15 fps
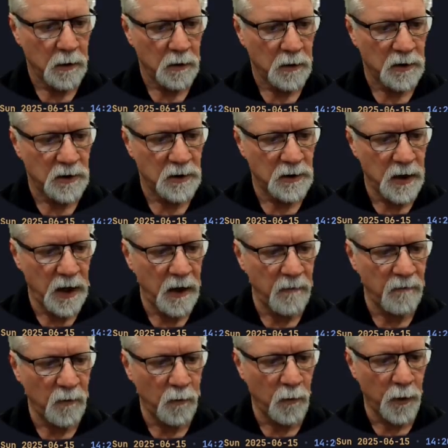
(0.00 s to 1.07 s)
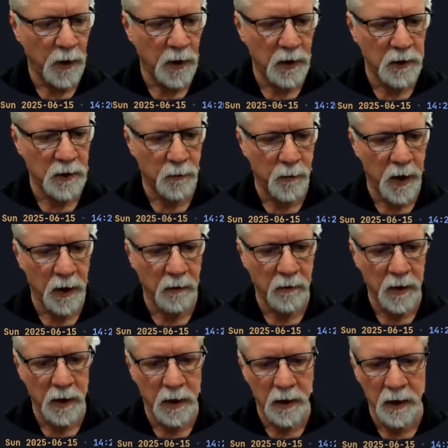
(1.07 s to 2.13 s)
Saved working
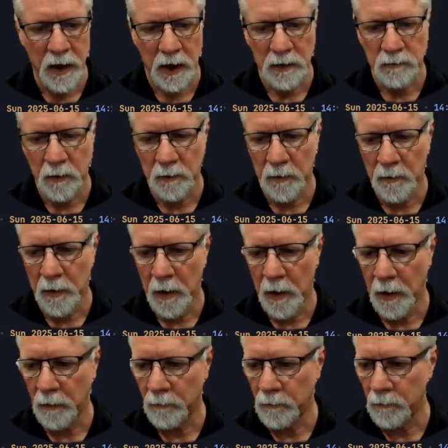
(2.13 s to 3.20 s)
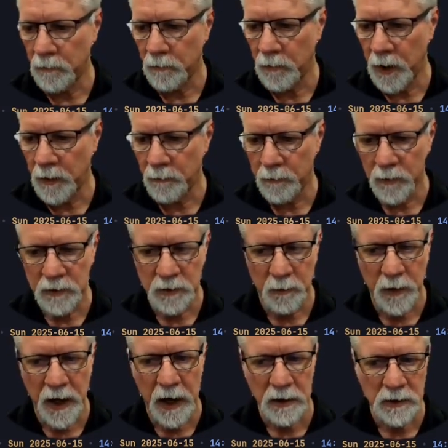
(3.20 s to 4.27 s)
directory index, blah, blah, blah, blah, right? So
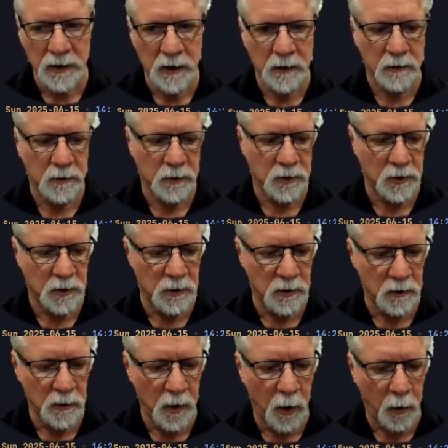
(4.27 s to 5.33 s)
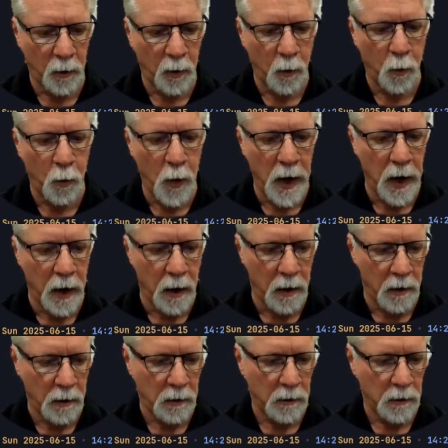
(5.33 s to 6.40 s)
we actually are
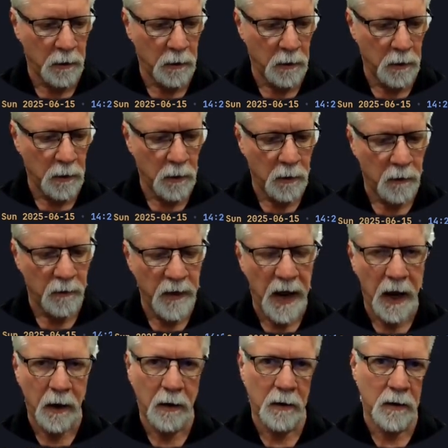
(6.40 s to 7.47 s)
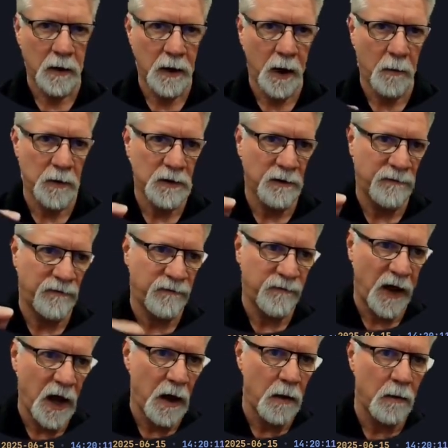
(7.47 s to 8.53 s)
aware that there was a
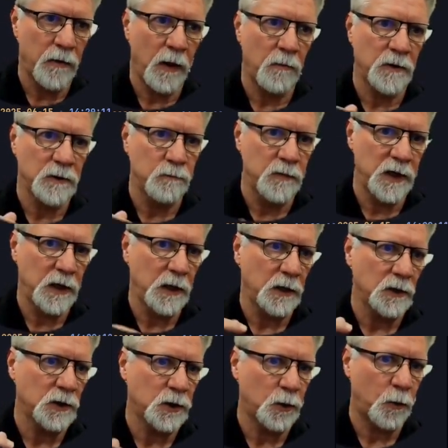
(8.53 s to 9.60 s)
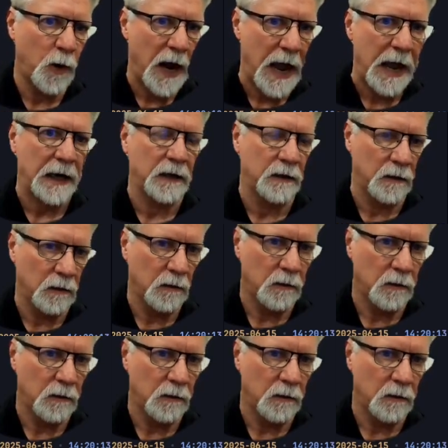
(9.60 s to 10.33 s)
file that was being tracked.